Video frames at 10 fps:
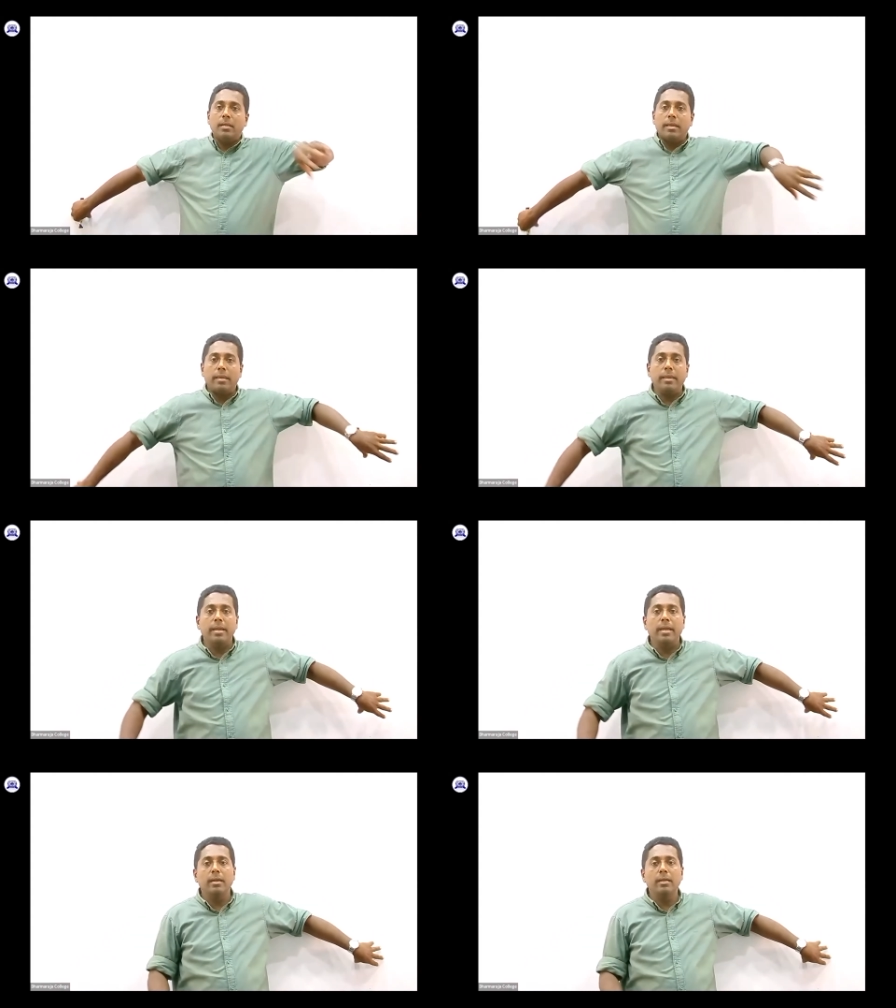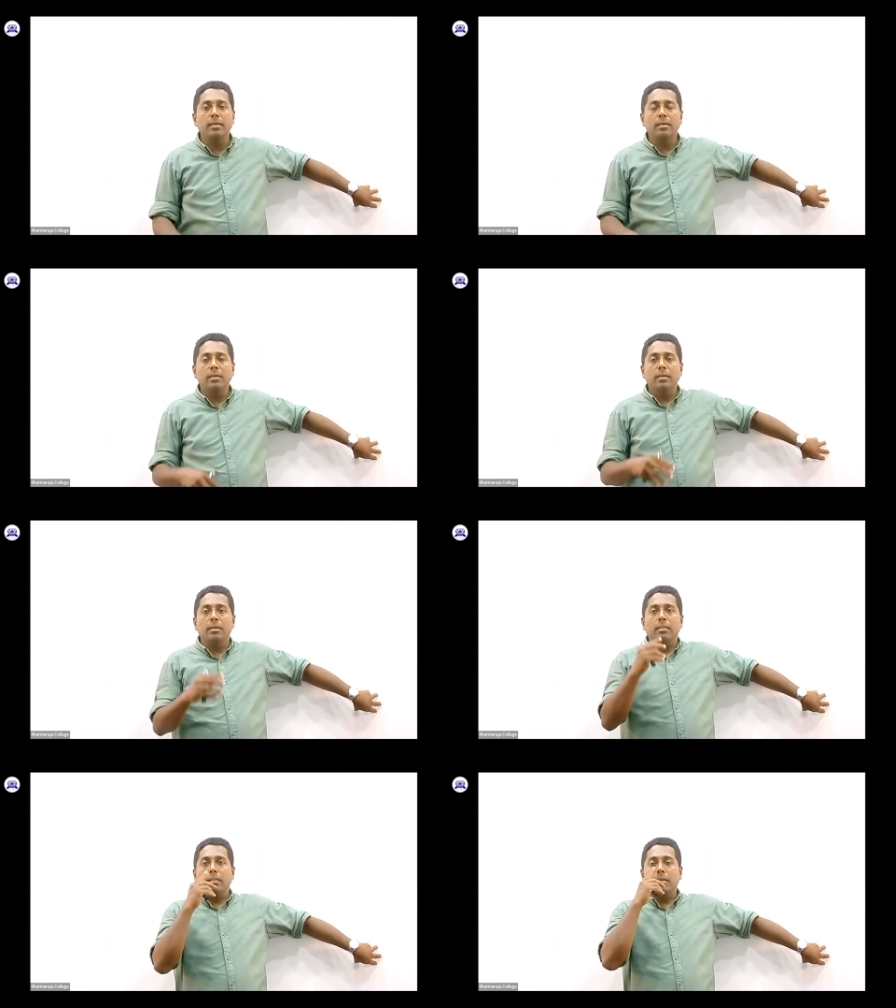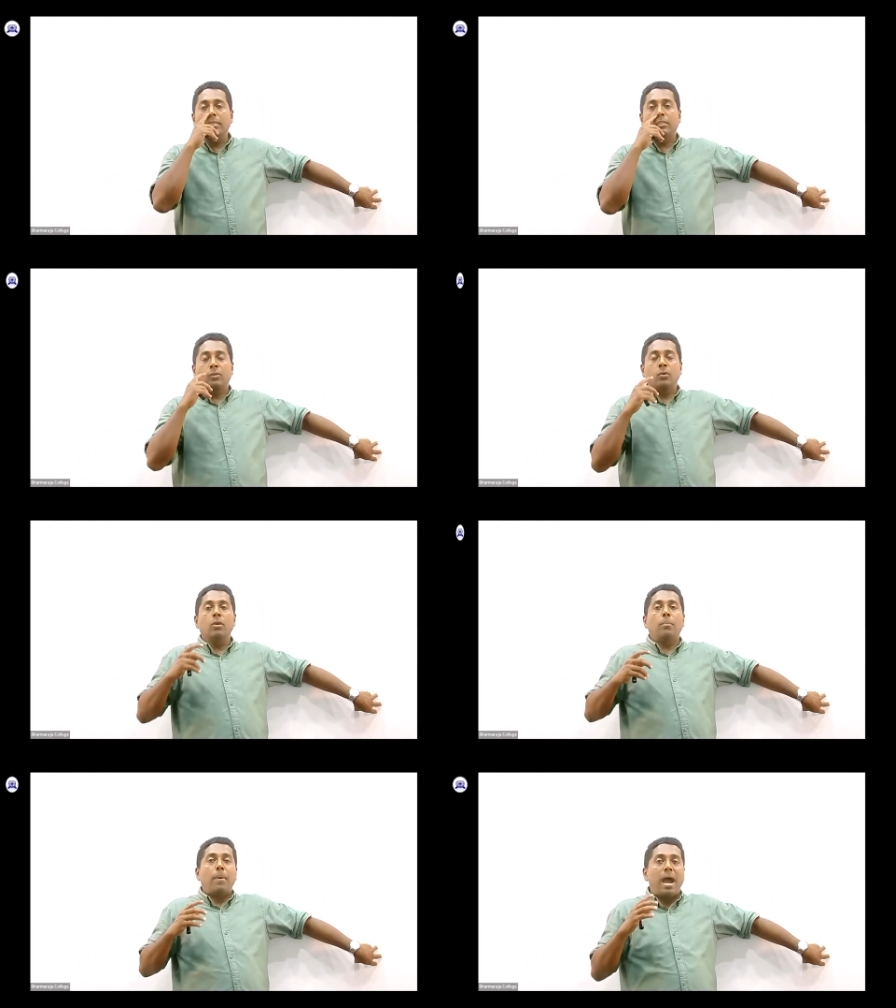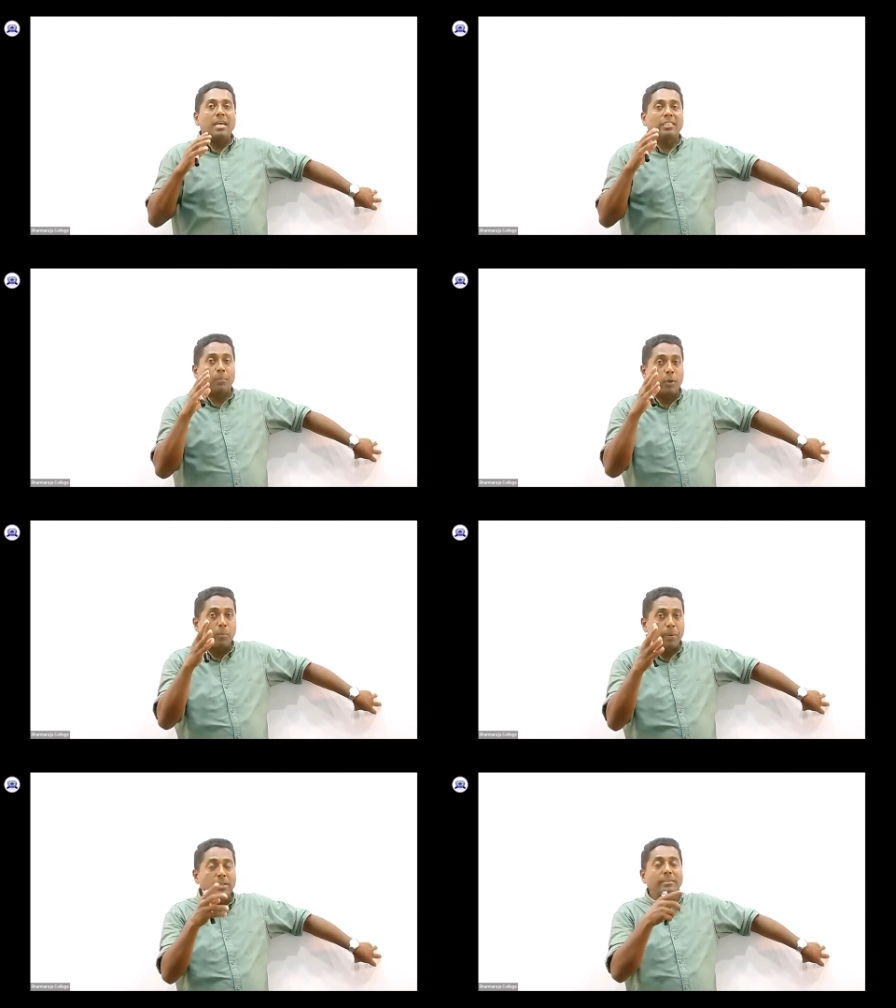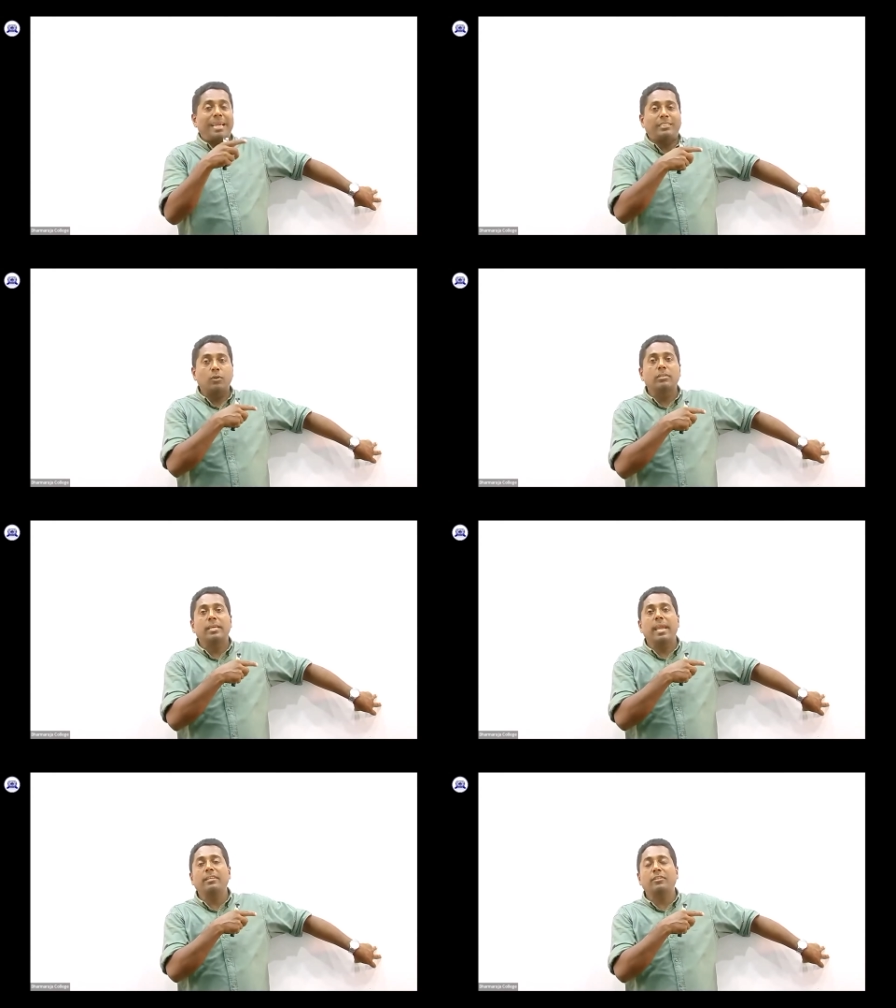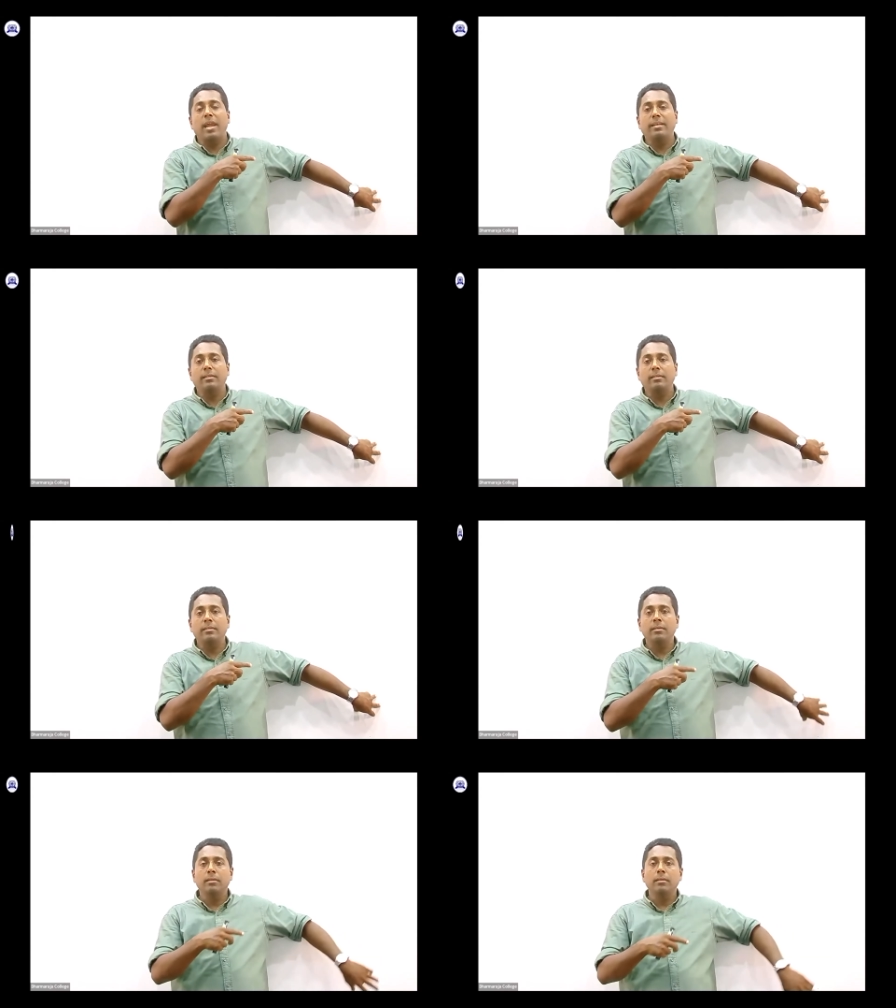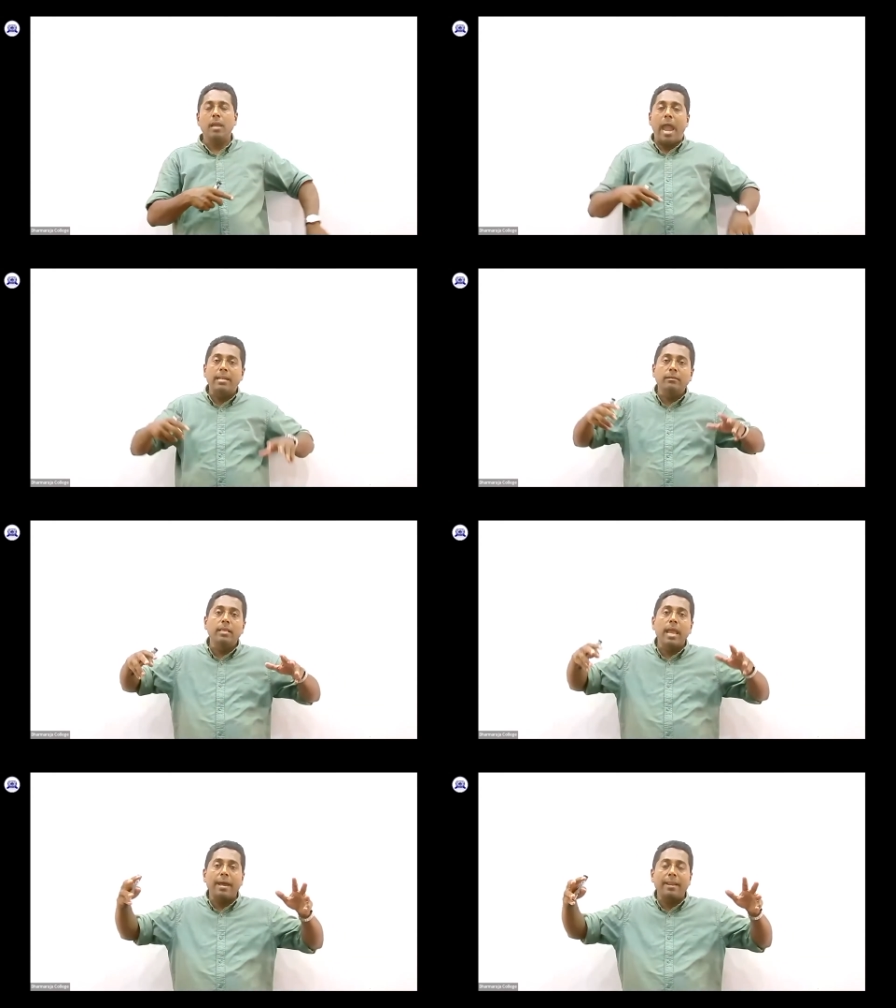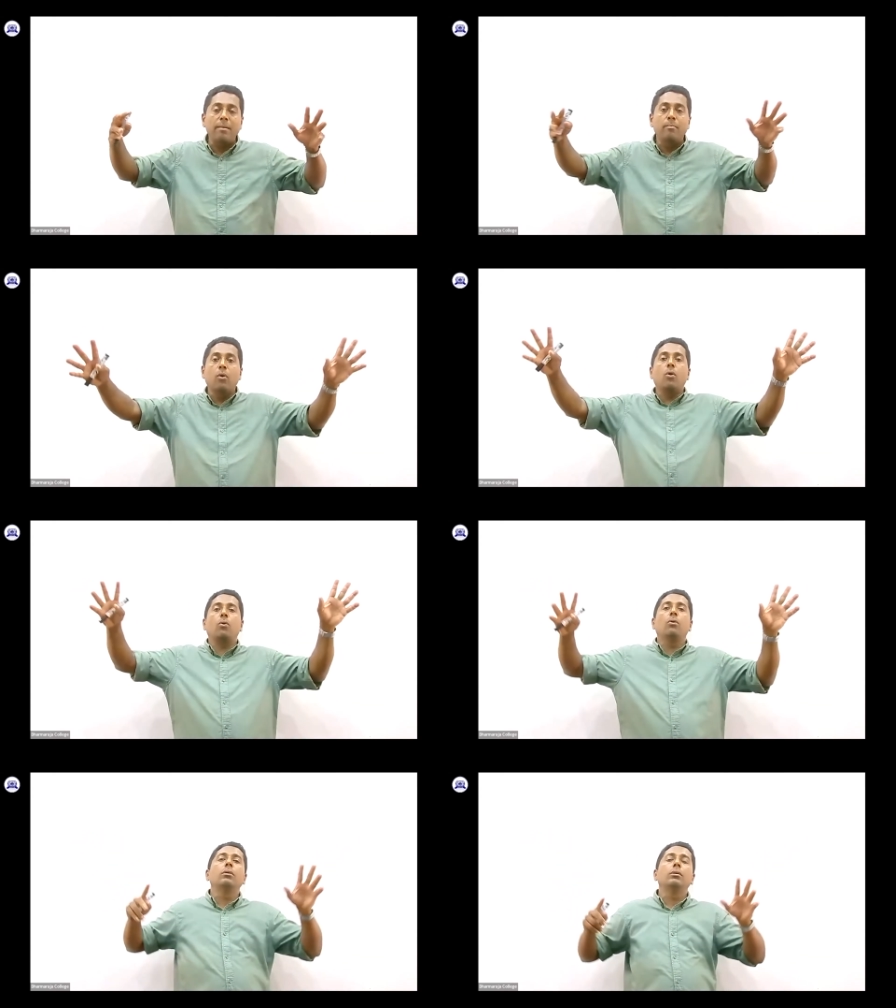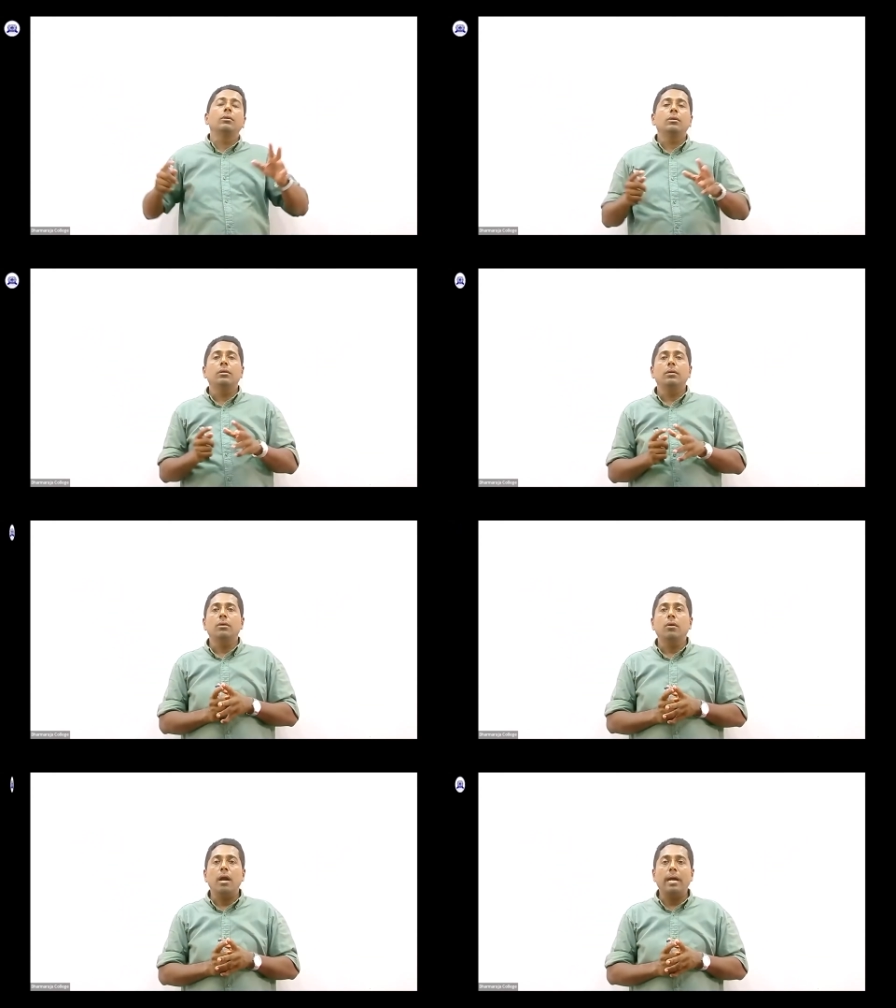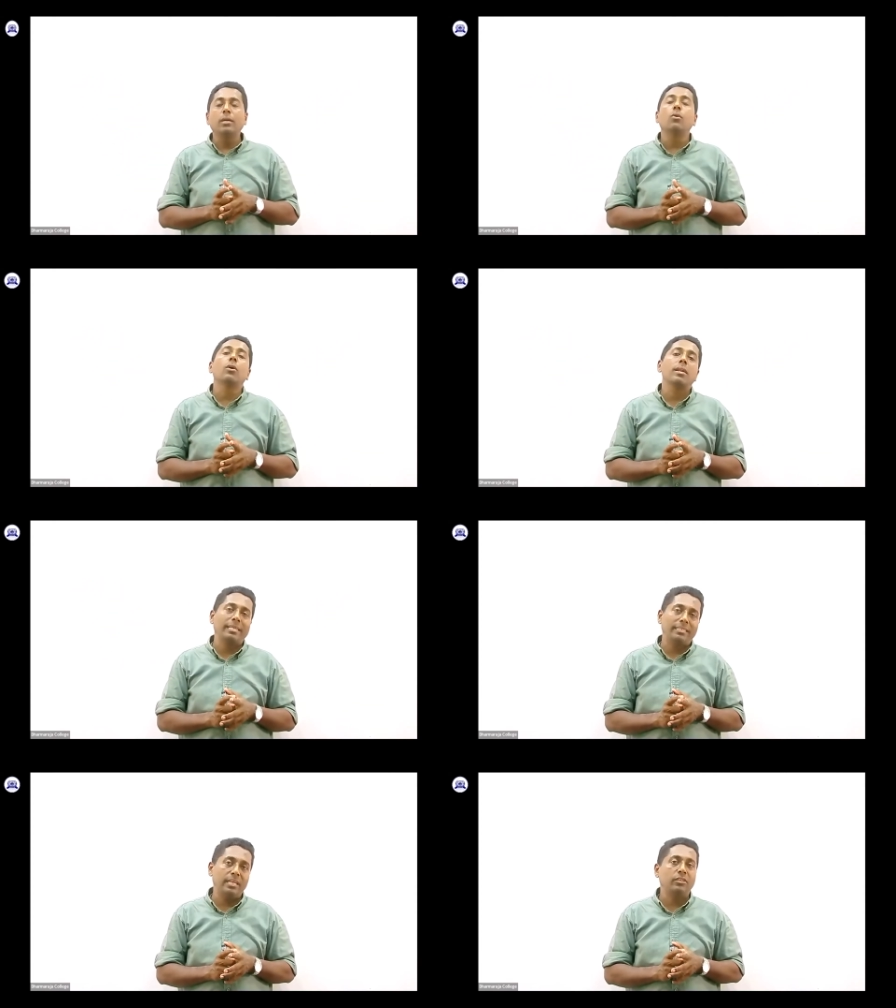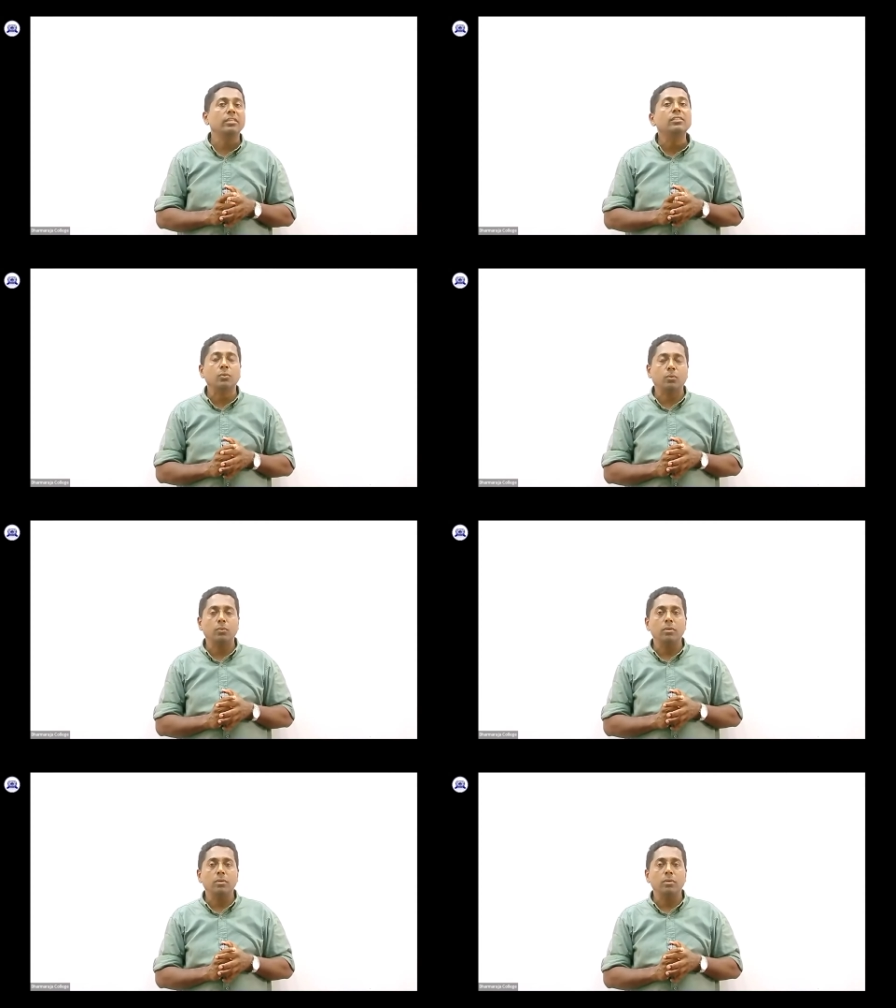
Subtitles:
Here the school past pupils association, and there are more other organizations too.